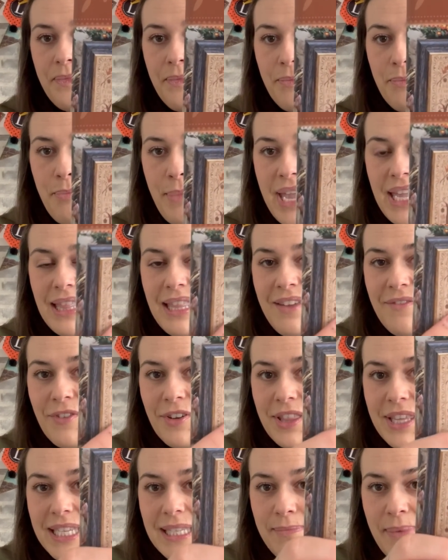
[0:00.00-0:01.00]
mainly for
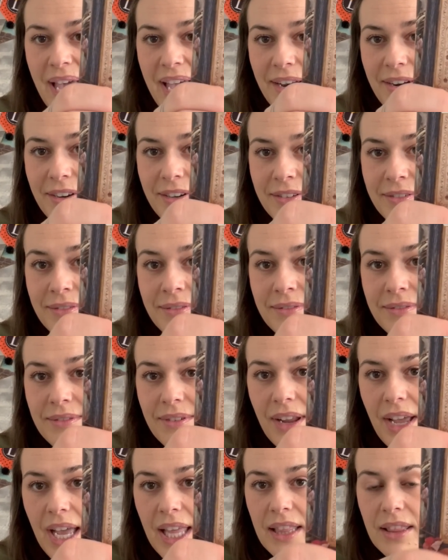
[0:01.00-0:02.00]
this pattern.
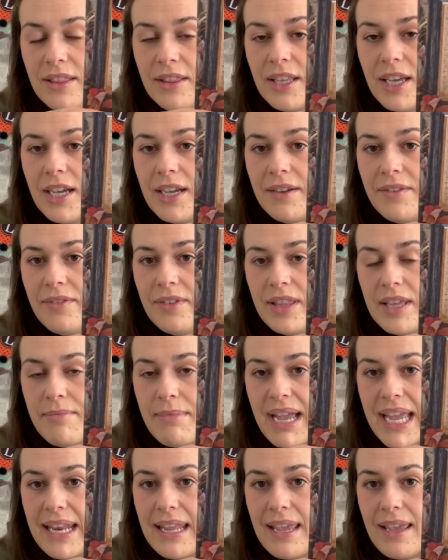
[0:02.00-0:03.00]
I love the
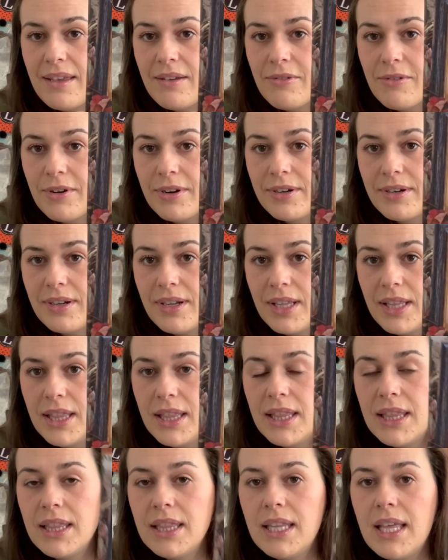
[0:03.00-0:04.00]
Mighty Acorn,
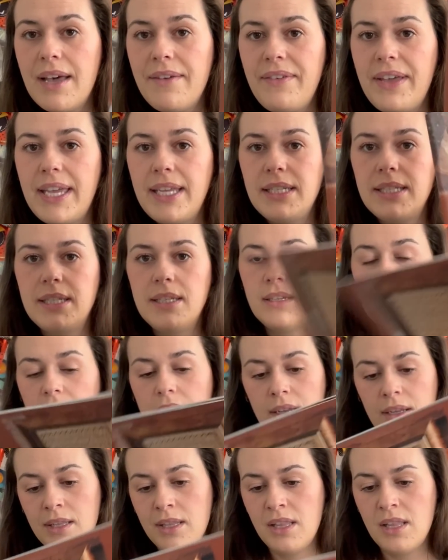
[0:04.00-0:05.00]
love it.
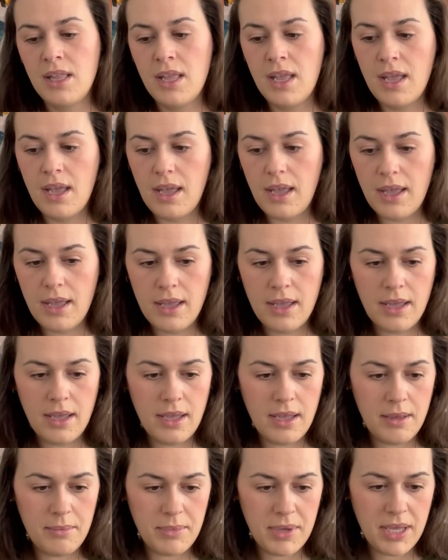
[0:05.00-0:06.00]

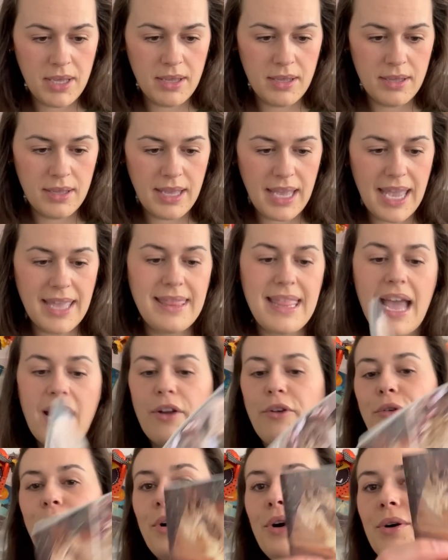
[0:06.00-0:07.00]
And that
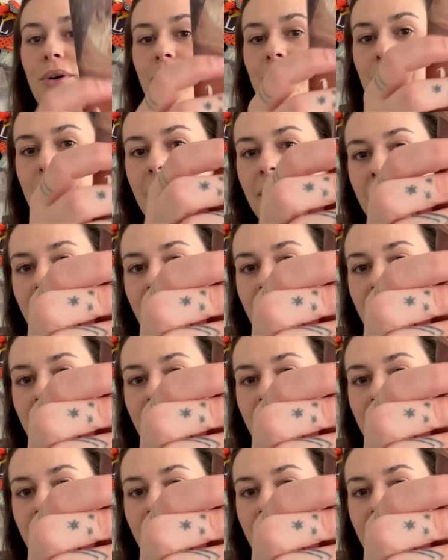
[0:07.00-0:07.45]
crow,